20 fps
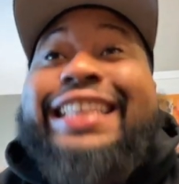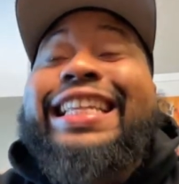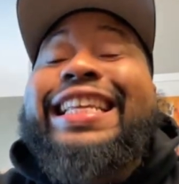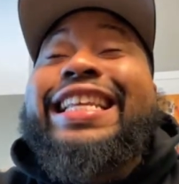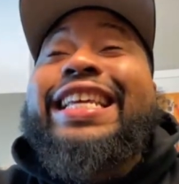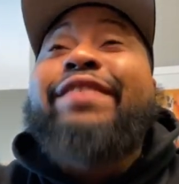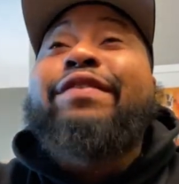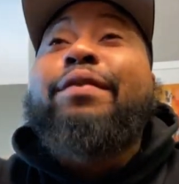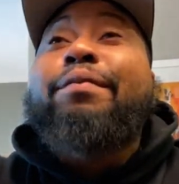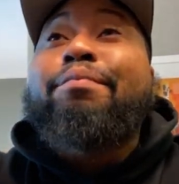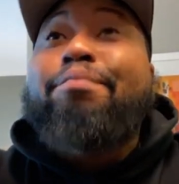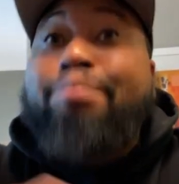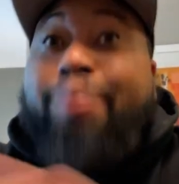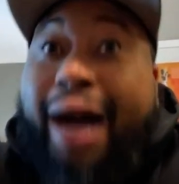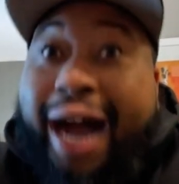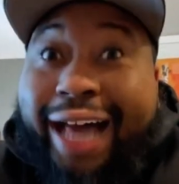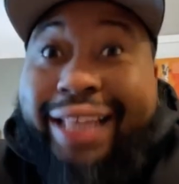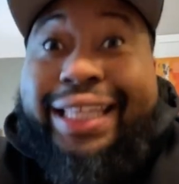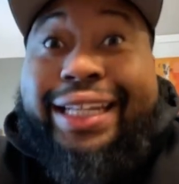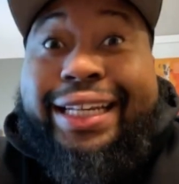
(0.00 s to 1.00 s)
and didn't even
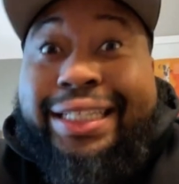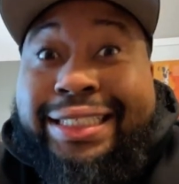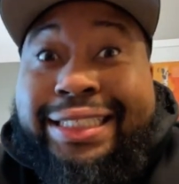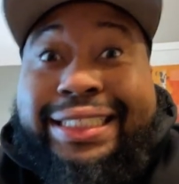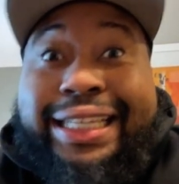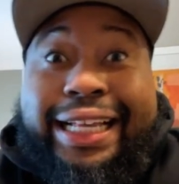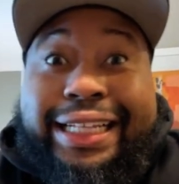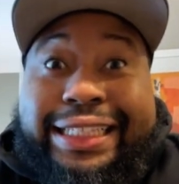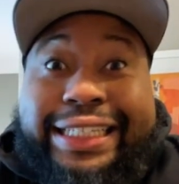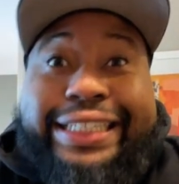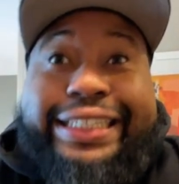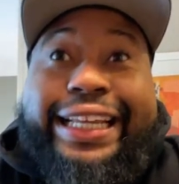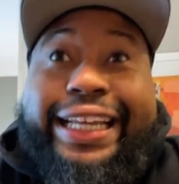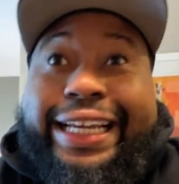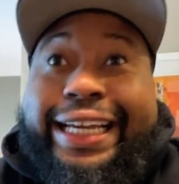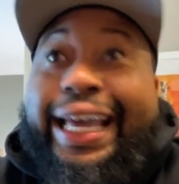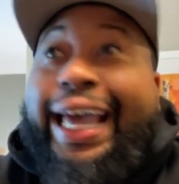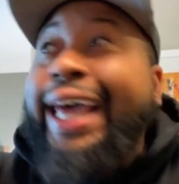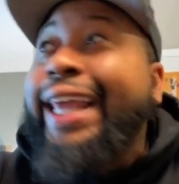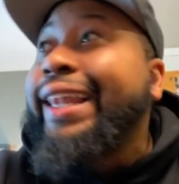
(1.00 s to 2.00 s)
bother to sell the
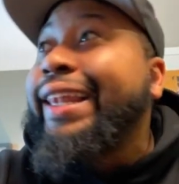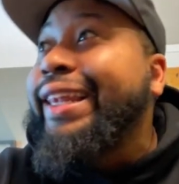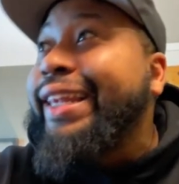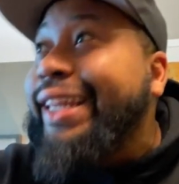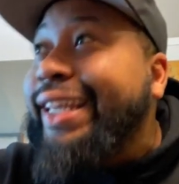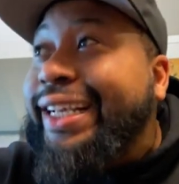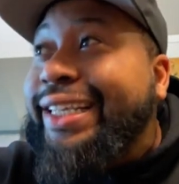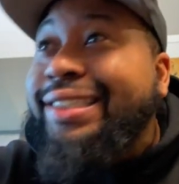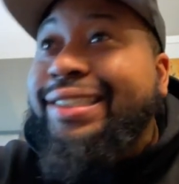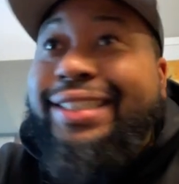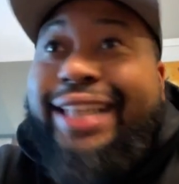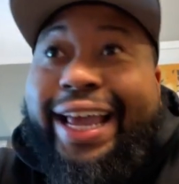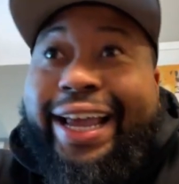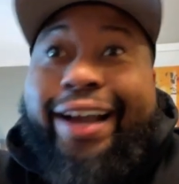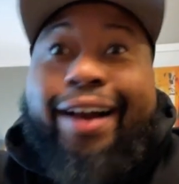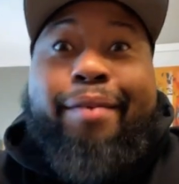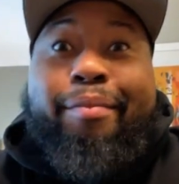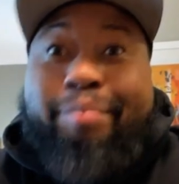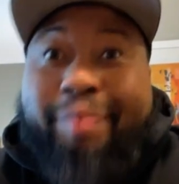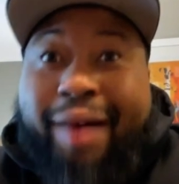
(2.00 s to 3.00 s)
nigga at least
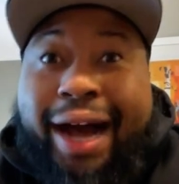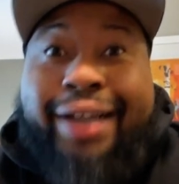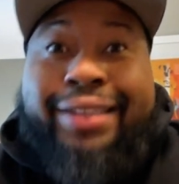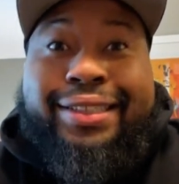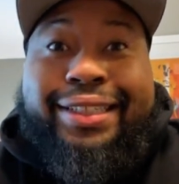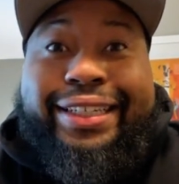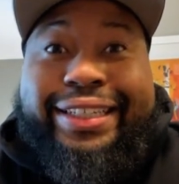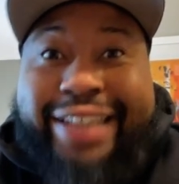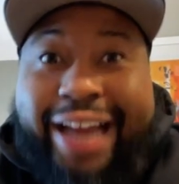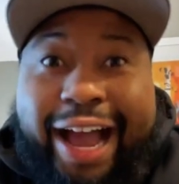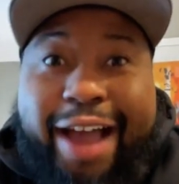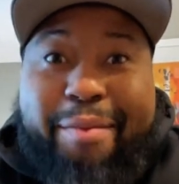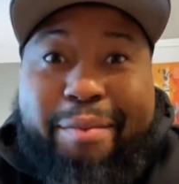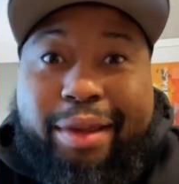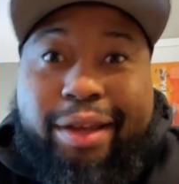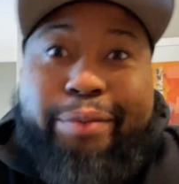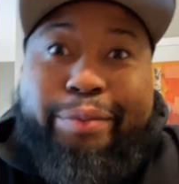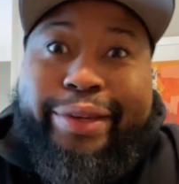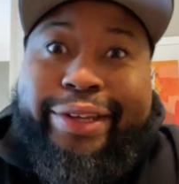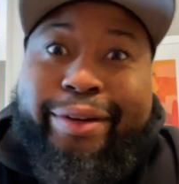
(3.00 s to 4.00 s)
like a box of
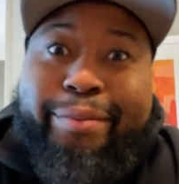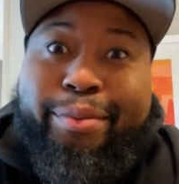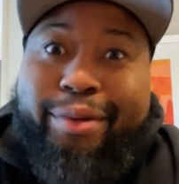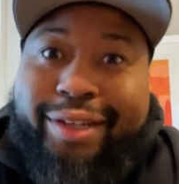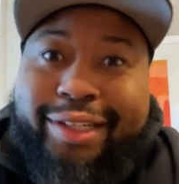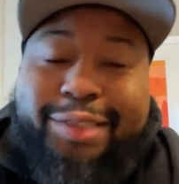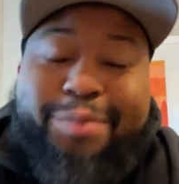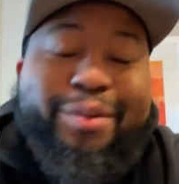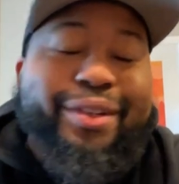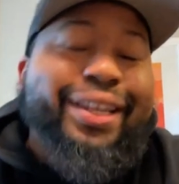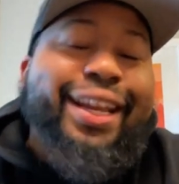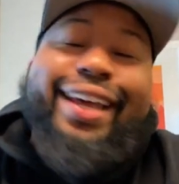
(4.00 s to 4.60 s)
9mm bullets.